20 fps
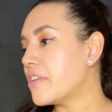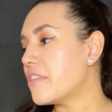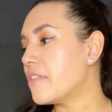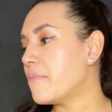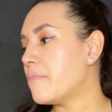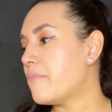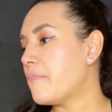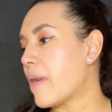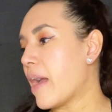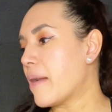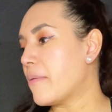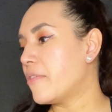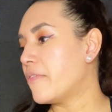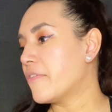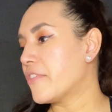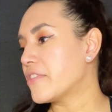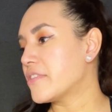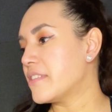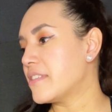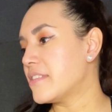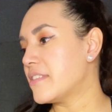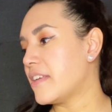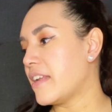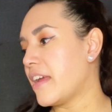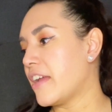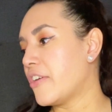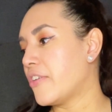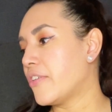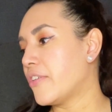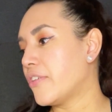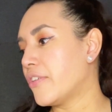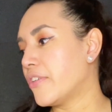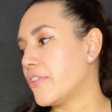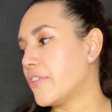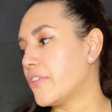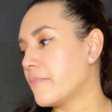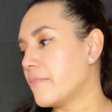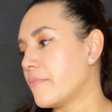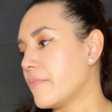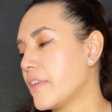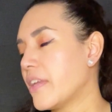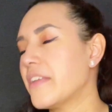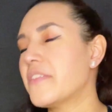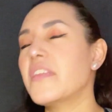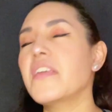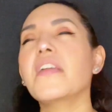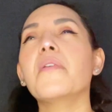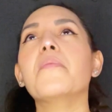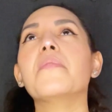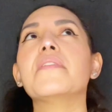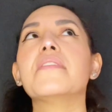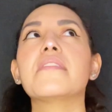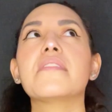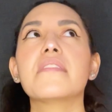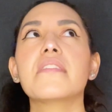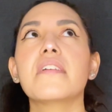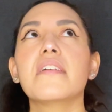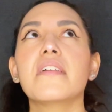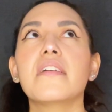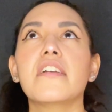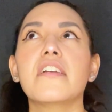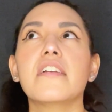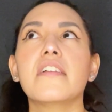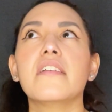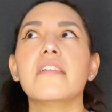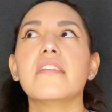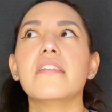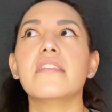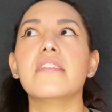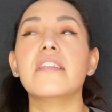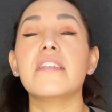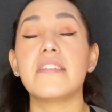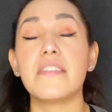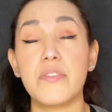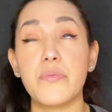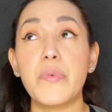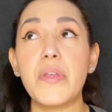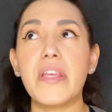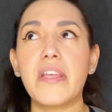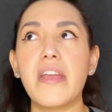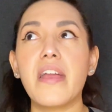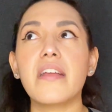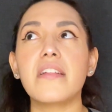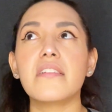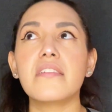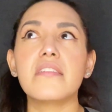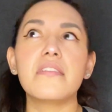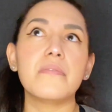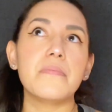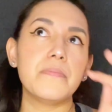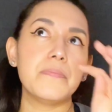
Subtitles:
the Bible verses that I heard, I think it was this weekend